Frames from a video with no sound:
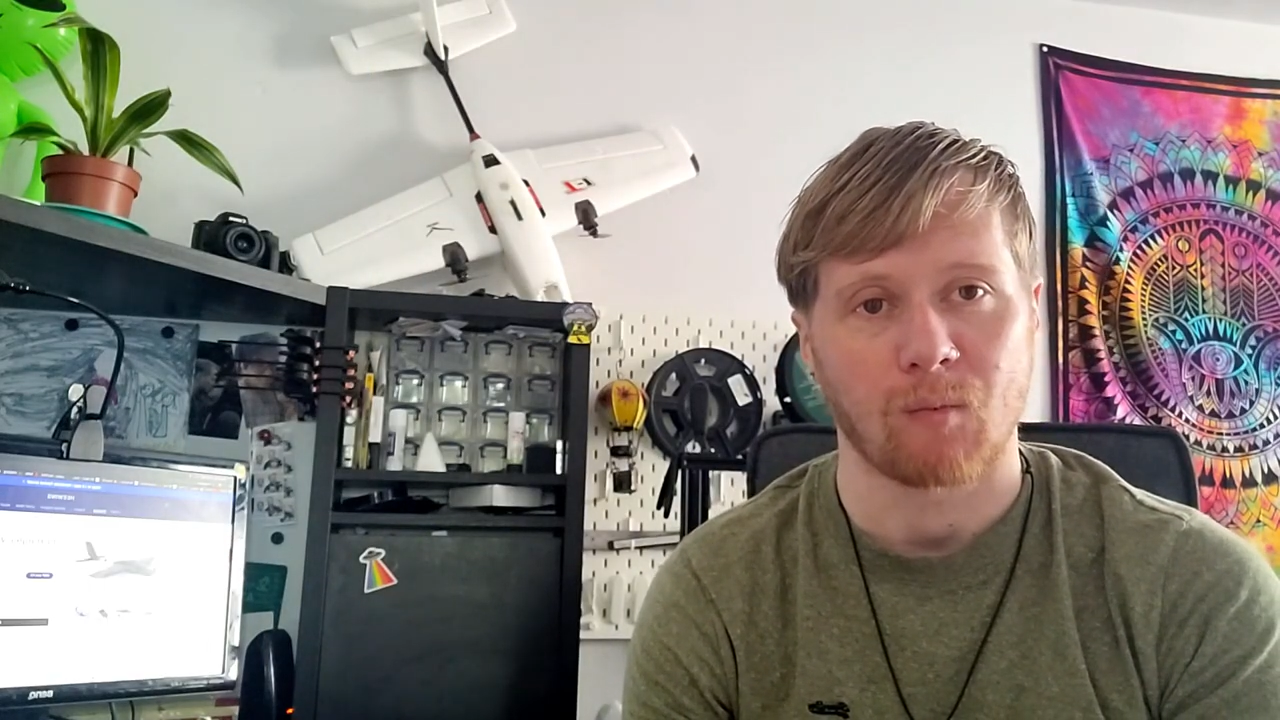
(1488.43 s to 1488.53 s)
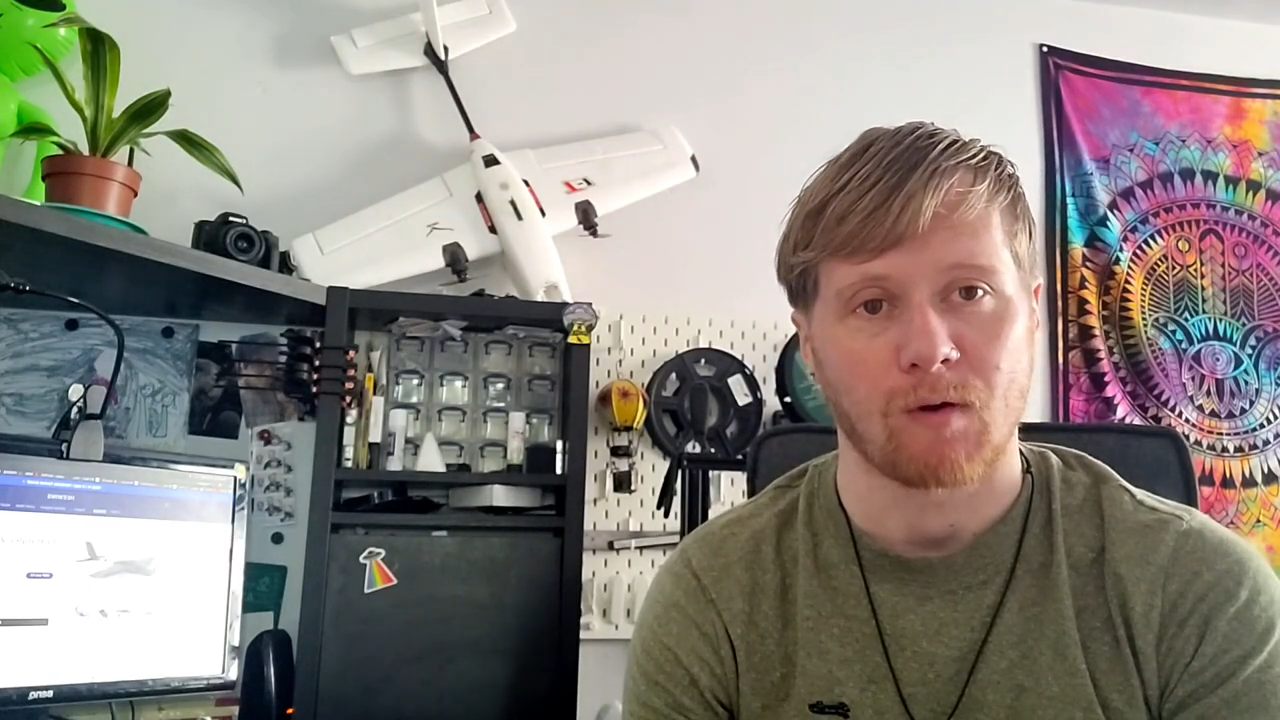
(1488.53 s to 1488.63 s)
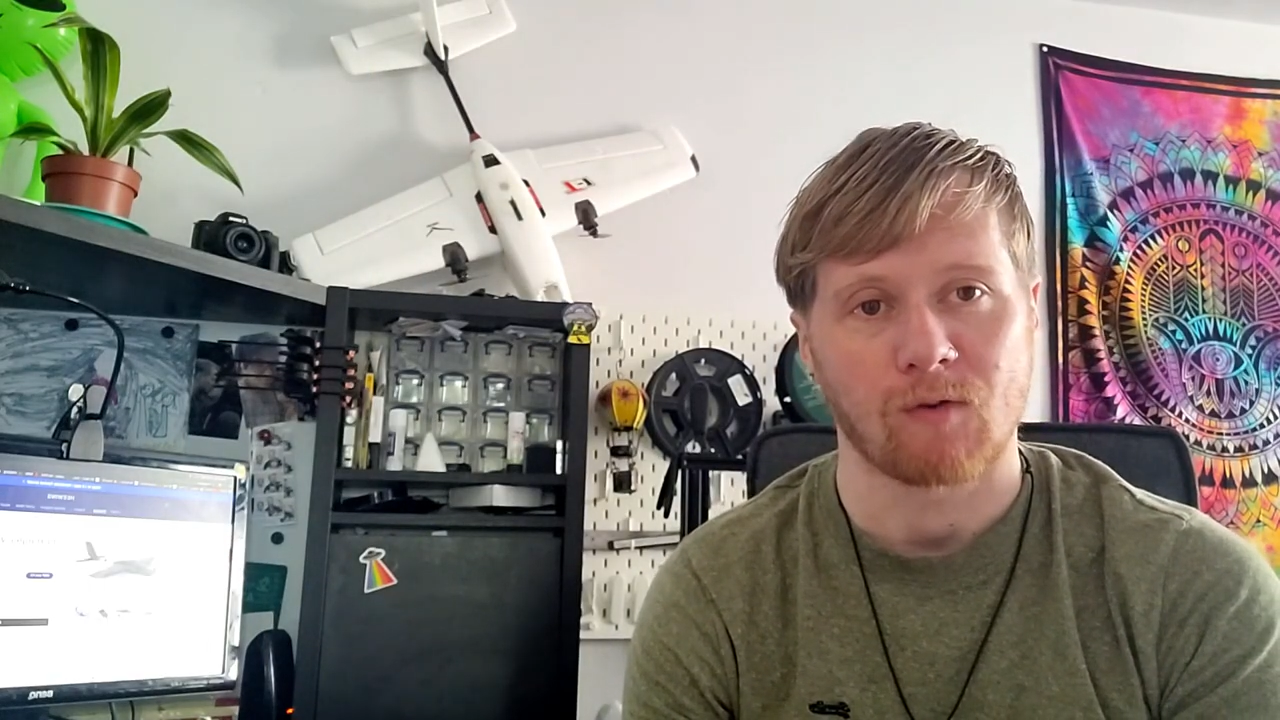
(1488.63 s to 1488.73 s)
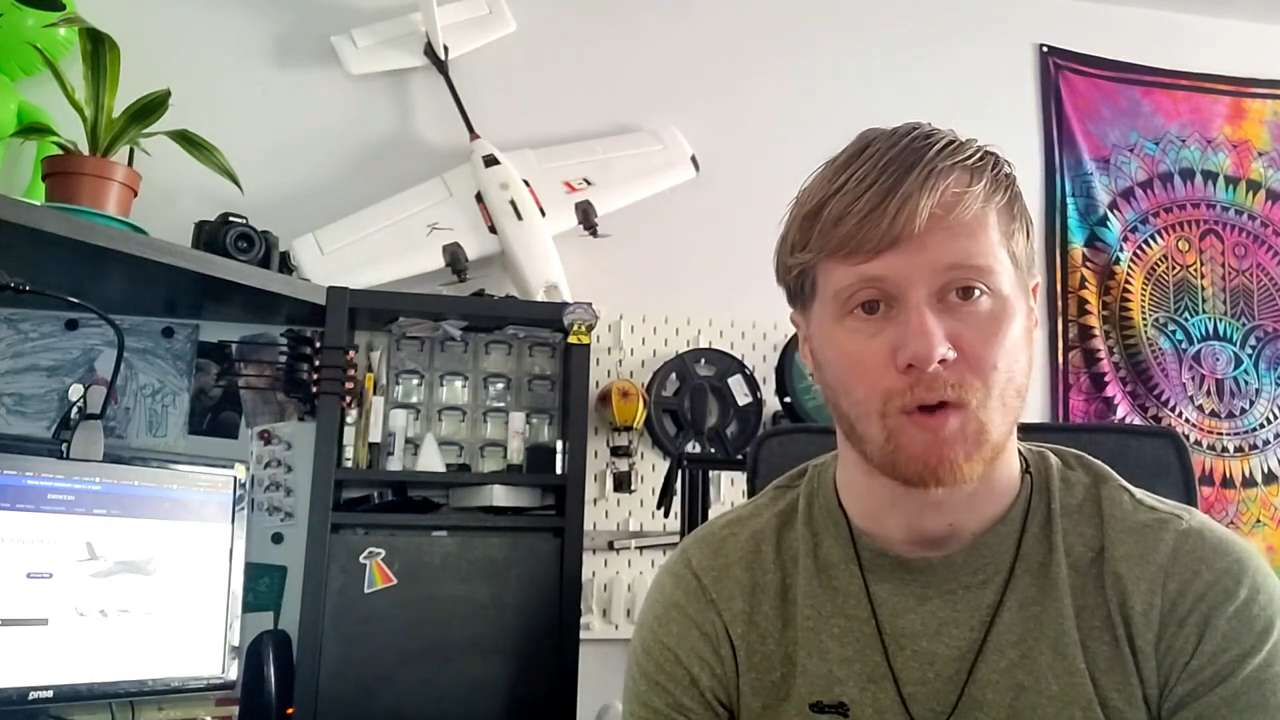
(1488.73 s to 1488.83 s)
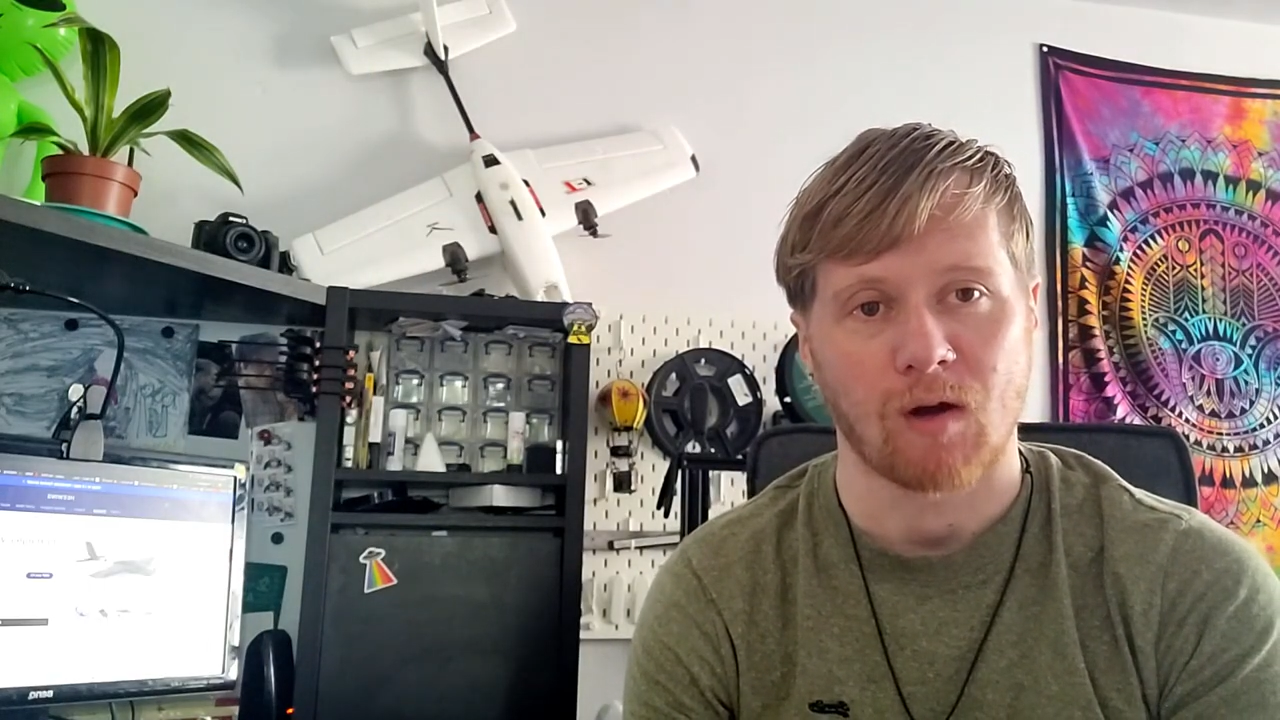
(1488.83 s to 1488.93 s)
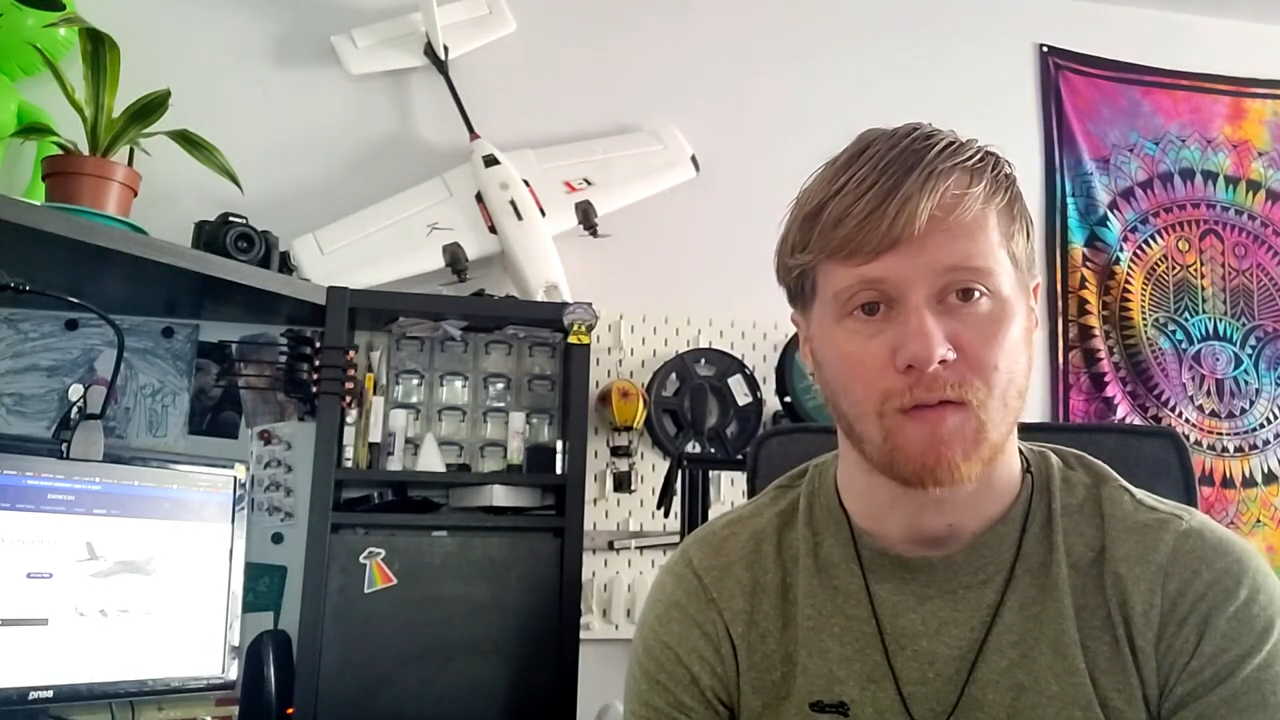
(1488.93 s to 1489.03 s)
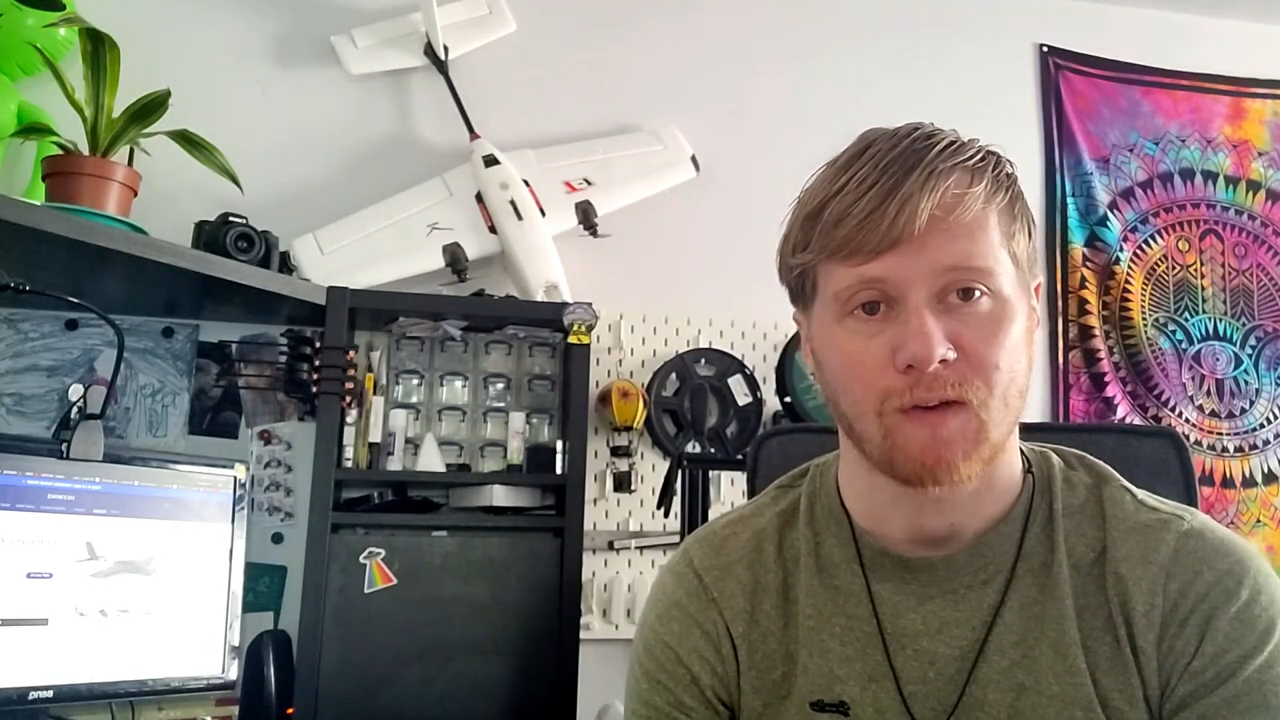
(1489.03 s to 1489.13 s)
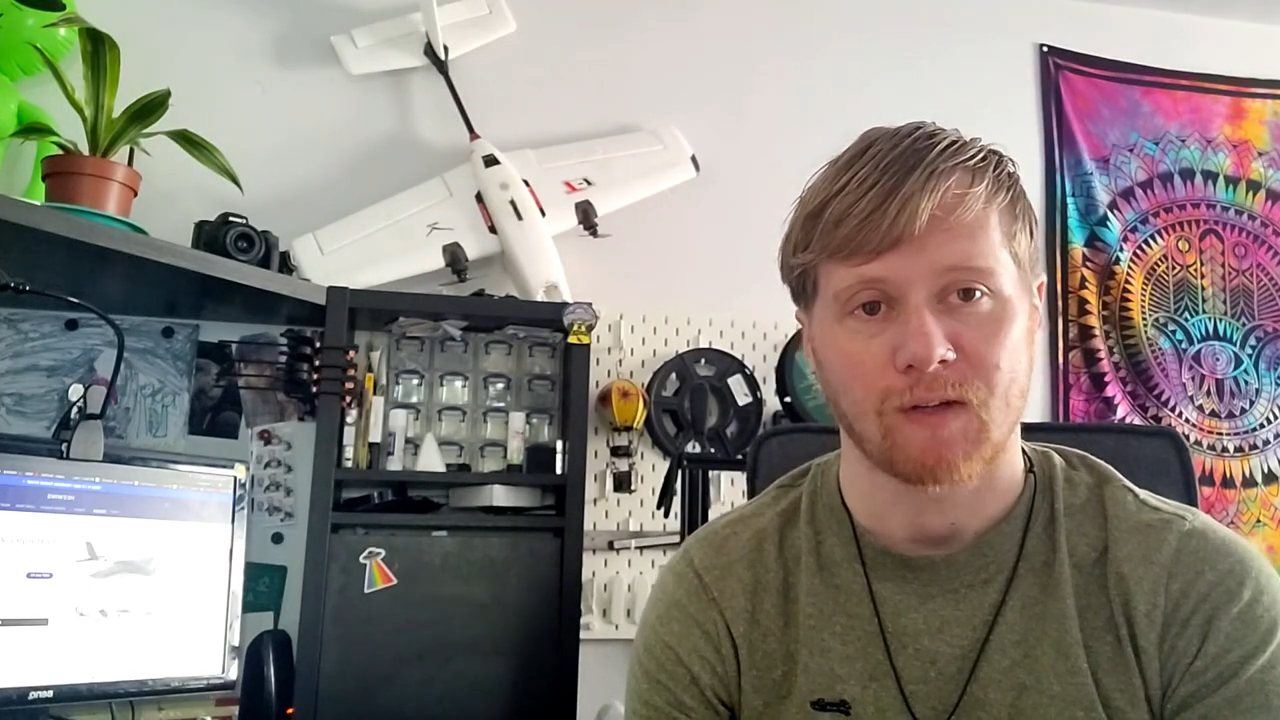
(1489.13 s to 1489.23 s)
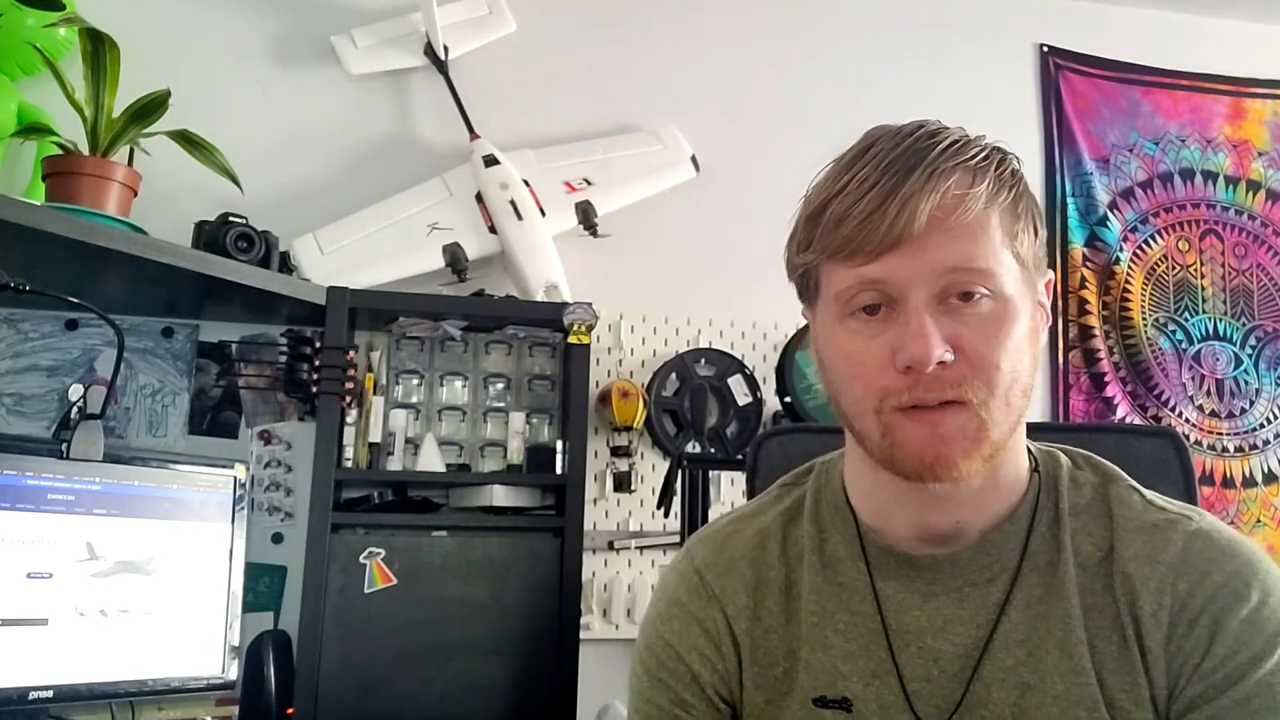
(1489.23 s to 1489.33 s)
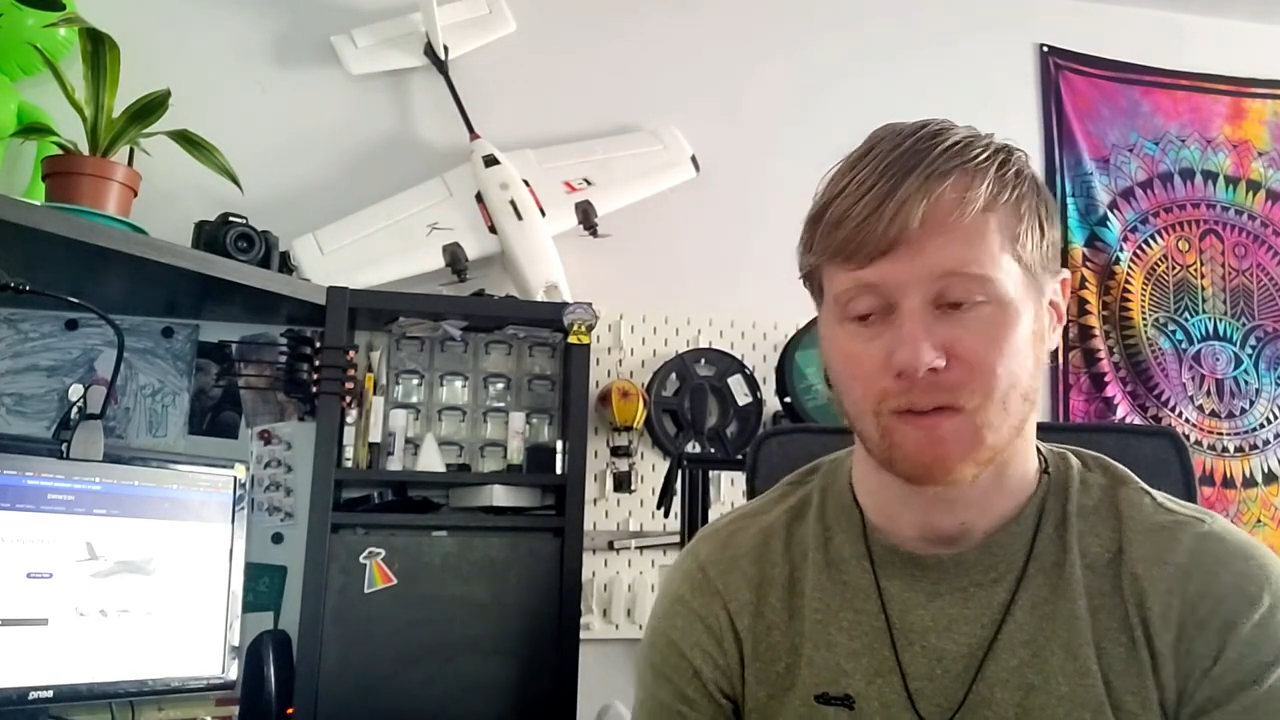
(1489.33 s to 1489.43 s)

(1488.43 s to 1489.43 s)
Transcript: whether or not I think